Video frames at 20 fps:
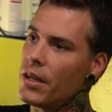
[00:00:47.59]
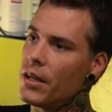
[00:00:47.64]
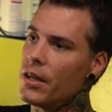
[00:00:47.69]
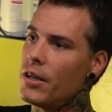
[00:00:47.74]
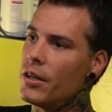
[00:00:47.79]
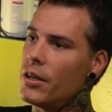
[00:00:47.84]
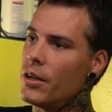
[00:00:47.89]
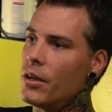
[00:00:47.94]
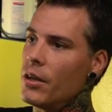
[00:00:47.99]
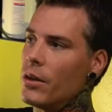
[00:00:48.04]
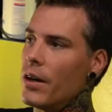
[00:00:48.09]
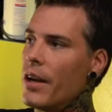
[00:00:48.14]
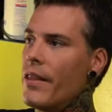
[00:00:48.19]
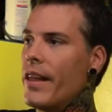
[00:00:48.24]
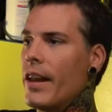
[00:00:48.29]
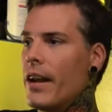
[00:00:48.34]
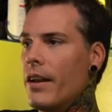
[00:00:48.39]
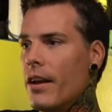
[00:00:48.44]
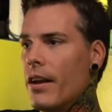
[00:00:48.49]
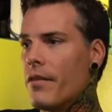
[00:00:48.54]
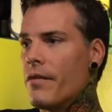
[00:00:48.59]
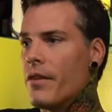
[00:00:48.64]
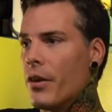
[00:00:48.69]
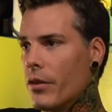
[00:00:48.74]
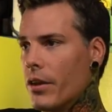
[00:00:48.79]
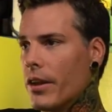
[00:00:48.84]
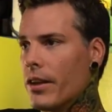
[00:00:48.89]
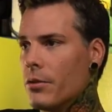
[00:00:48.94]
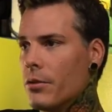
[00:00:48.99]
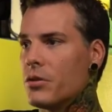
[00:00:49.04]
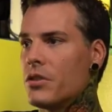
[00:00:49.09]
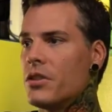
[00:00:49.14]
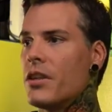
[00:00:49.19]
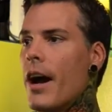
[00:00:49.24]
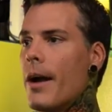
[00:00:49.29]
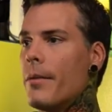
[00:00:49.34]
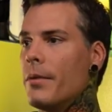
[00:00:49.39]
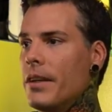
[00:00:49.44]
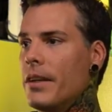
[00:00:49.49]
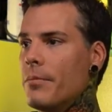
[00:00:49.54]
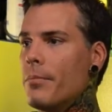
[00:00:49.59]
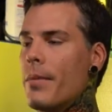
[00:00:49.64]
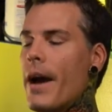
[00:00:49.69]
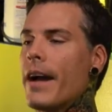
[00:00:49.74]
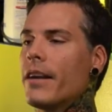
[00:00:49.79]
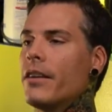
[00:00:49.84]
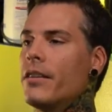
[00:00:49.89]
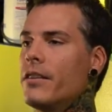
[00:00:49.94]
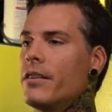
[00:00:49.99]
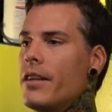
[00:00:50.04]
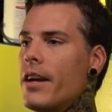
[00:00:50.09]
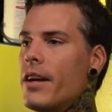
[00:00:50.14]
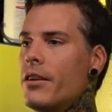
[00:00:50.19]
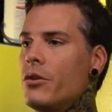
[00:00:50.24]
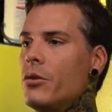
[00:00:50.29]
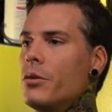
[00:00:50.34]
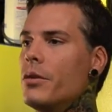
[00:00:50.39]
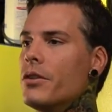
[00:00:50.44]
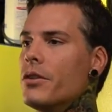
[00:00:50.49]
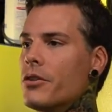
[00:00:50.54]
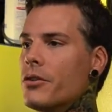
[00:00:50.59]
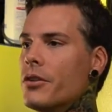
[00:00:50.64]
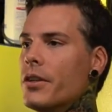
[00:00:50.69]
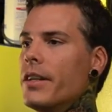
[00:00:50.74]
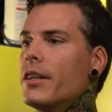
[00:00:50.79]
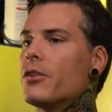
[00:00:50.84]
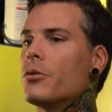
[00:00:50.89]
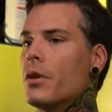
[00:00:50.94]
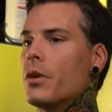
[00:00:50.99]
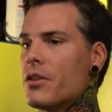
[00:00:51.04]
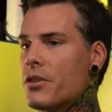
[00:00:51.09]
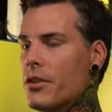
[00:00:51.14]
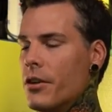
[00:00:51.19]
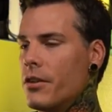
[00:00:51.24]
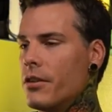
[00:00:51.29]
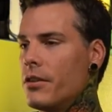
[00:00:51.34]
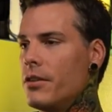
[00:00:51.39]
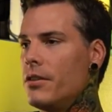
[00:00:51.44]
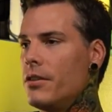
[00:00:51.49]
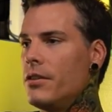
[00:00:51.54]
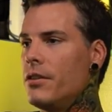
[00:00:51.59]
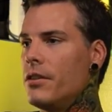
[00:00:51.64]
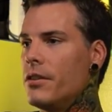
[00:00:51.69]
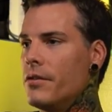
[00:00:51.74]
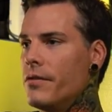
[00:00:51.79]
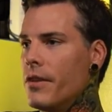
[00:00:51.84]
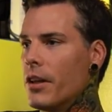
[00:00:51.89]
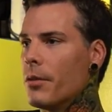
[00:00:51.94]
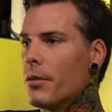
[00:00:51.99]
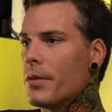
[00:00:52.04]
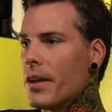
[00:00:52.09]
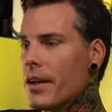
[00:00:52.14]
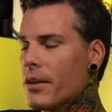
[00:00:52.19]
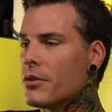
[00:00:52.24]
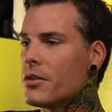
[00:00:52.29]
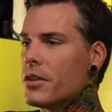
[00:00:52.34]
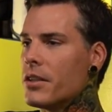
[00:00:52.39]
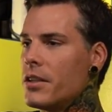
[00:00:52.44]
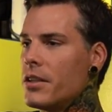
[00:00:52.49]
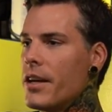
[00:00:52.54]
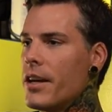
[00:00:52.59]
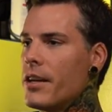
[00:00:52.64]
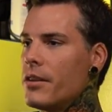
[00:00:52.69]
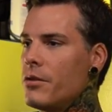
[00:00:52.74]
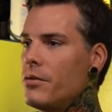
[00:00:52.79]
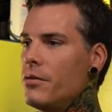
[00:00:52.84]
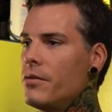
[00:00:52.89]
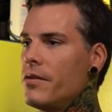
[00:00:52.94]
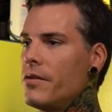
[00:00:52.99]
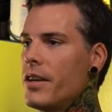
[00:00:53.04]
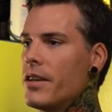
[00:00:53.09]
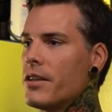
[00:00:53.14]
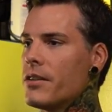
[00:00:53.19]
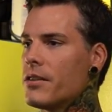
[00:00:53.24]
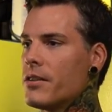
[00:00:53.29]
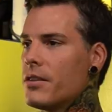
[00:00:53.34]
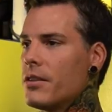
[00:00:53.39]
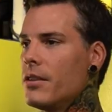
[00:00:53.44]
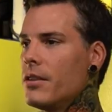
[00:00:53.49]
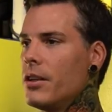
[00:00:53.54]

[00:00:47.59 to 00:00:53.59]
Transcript: and then I felt like it was time to give back to the tattoo industry, and that's when I started to develop the Hell City Tattoo Fest,